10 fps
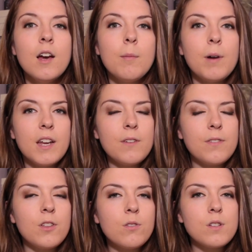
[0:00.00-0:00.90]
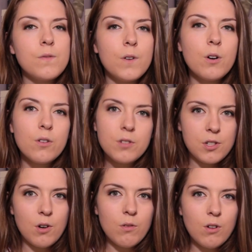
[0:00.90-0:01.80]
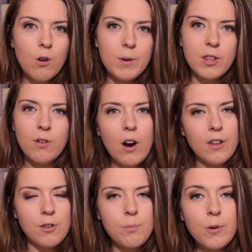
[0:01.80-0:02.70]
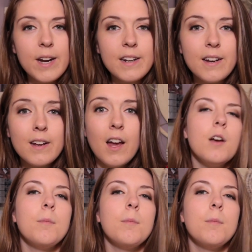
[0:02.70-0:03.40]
but if those photos don't go with your author branding,